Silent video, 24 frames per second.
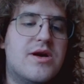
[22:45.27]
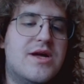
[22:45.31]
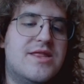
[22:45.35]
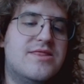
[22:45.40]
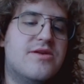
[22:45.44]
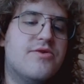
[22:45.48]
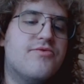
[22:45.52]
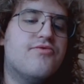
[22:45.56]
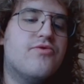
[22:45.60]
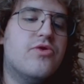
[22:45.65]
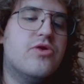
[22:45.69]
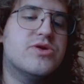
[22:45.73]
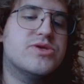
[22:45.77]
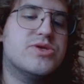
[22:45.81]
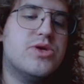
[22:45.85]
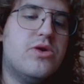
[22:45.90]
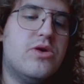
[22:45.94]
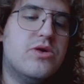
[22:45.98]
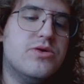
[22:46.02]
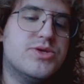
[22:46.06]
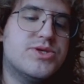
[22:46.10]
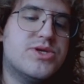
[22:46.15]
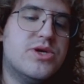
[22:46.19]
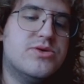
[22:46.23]
and the rook's
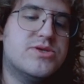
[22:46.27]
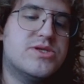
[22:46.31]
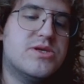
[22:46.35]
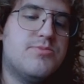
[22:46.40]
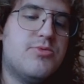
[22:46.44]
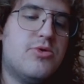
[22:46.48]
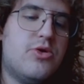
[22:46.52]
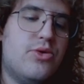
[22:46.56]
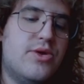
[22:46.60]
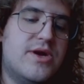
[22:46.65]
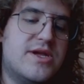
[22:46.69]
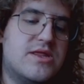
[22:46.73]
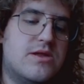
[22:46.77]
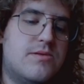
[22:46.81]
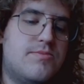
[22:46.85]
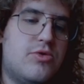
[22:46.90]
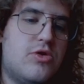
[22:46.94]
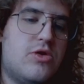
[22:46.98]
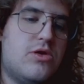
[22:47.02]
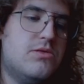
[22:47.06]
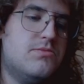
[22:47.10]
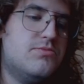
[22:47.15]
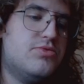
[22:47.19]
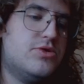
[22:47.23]
also supporting the
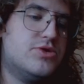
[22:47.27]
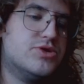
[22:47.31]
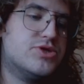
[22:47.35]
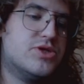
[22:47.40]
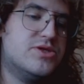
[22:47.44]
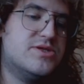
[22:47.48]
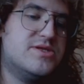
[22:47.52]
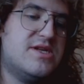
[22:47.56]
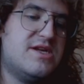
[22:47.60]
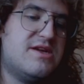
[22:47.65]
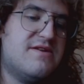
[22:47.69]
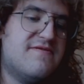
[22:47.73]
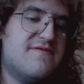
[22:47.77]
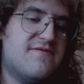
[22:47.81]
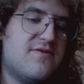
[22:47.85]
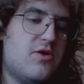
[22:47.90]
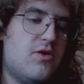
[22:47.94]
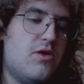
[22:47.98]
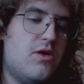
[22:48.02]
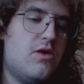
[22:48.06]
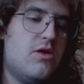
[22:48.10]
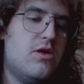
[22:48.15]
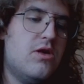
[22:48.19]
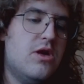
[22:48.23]
pawn push on
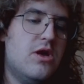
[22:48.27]
d4,